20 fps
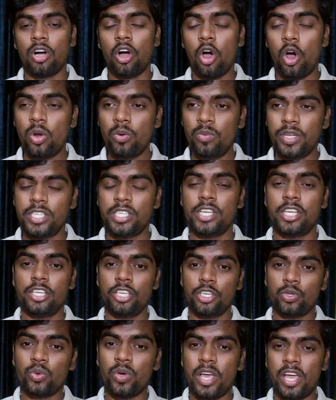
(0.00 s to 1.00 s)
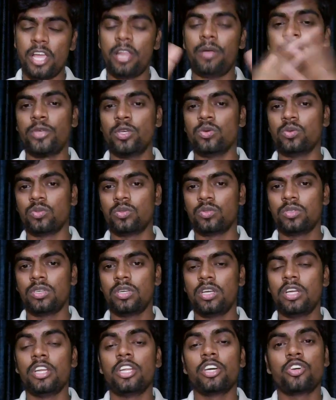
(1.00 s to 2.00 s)
to help you
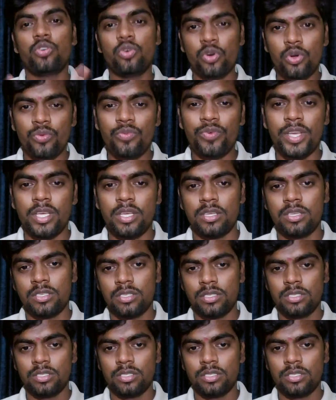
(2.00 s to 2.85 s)
in a good way.